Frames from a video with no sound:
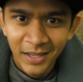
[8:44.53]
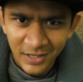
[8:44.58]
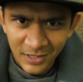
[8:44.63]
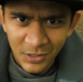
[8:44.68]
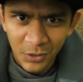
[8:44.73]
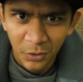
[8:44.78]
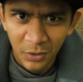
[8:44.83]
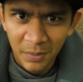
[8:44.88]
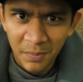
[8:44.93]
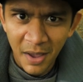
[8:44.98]

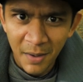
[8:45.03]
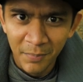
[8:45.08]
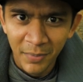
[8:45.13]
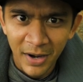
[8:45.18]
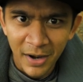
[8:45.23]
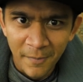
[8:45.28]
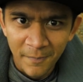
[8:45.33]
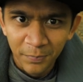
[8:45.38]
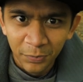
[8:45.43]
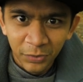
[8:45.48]
So
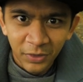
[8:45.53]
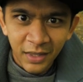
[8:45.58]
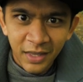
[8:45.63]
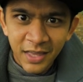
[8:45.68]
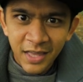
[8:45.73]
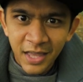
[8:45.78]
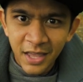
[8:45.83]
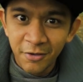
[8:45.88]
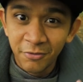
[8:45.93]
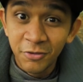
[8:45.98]
remember,
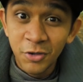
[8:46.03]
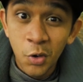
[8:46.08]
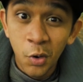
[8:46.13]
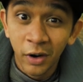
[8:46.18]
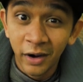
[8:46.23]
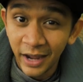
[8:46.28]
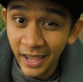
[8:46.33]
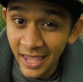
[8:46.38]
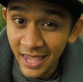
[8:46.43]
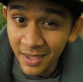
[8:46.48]
if you
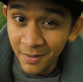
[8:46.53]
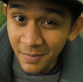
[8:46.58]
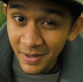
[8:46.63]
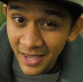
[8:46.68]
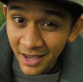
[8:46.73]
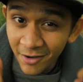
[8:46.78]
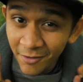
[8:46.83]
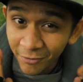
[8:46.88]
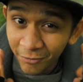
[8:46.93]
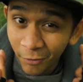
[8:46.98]
are
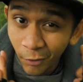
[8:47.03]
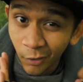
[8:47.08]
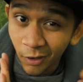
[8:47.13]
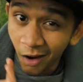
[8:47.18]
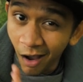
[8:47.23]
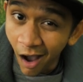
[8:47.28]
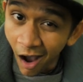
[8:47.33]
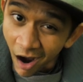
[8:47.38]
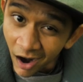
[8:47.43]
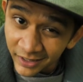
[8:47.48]
aiming for
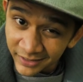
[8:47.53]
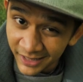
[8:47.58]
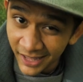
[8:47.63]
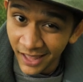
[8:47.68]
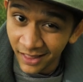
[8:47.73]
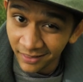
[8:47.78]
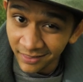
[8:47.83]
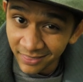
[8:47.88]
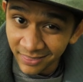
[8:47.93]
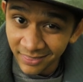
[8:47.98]
heart
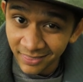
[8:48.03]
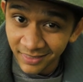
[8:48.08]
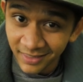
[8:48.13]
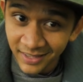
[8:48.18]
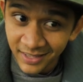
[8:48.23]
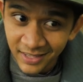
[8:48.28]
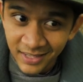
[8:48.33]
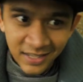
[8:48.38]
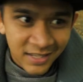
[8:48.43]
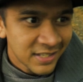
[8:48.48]
health,
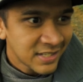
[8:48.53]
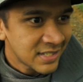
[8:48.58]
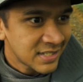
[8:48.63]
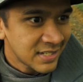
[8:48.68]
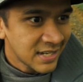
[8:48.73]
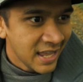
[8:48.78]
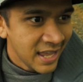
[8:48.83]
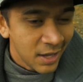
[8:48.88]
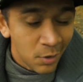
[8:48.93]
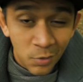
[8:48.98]

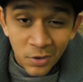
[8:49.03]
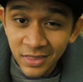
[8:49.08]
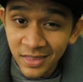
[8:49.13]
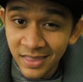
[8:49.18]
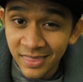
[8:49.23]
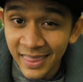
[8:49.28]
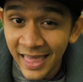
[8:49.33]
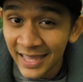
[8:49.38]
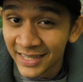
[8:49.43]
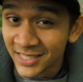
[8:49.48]
stay
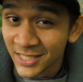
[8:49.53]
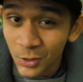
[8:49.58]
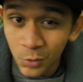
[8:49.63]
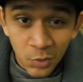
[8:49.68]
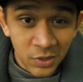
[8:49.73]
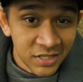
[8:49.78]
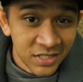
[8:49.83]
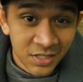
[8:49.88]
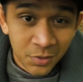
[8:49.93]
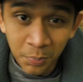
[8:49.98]
within that
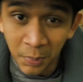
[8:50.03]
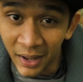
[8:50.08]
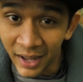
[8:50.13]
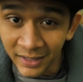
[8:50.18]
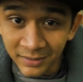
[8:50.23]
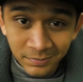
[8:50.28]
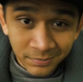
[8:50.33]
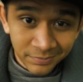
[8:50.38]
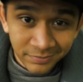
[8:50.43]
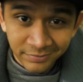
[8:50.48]
sweet
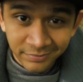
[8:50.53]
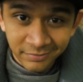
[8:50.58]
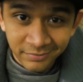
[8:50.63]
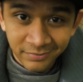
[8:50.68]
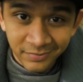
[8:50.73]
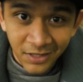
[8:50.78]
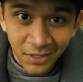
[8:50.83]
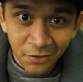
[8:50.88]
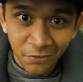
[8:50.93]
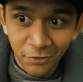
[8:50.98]
spot.
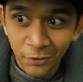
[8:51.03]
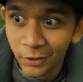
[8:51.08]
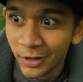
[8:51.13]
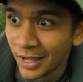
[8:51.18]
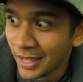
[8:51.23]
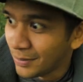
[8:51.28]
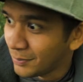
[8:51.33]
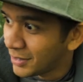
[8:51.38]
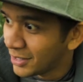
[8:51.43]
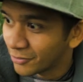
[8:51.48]
If you're
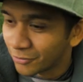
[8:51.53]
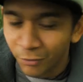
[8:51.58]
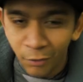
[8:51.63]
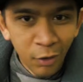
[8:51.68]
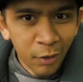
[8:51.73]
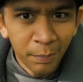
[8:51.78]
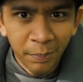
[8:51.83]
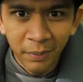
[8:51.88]
aiming for